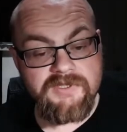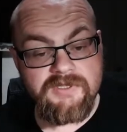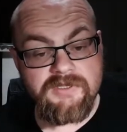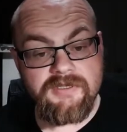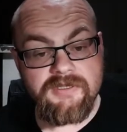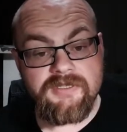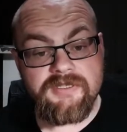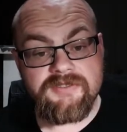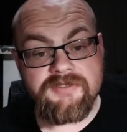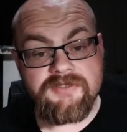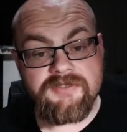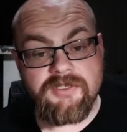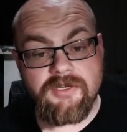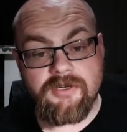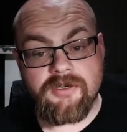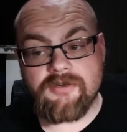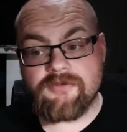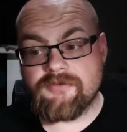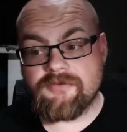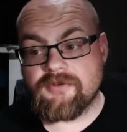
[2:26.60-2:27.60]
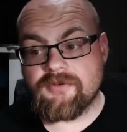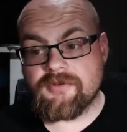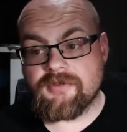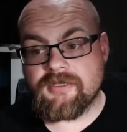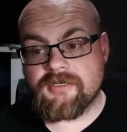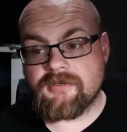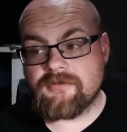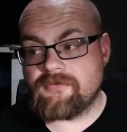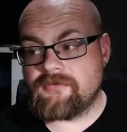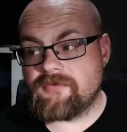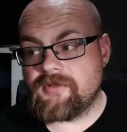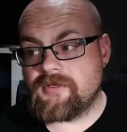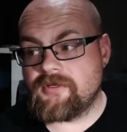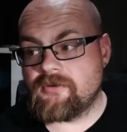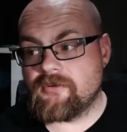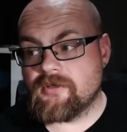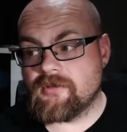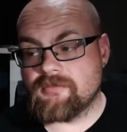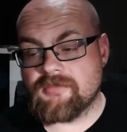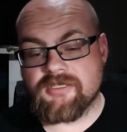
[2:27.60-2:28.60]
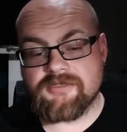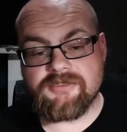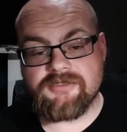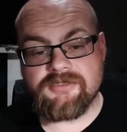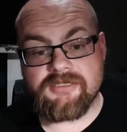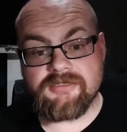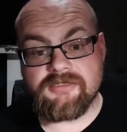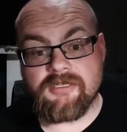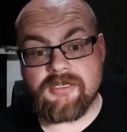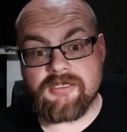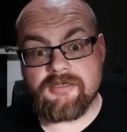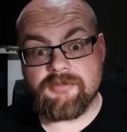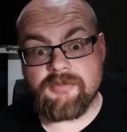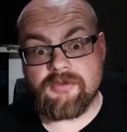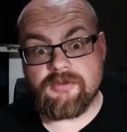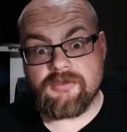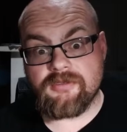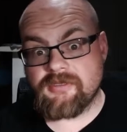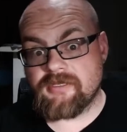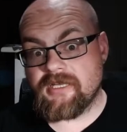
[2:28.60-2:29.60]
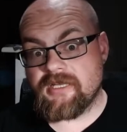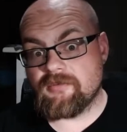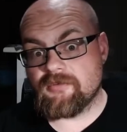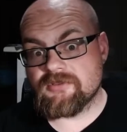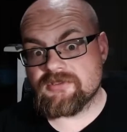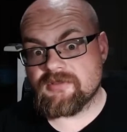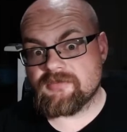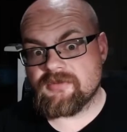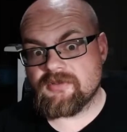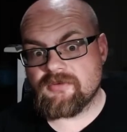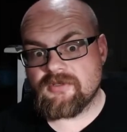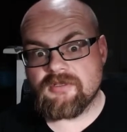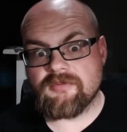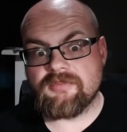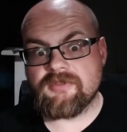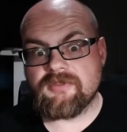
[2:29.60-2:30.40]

This is hard for like a video where I'm not just like talking about a game or something while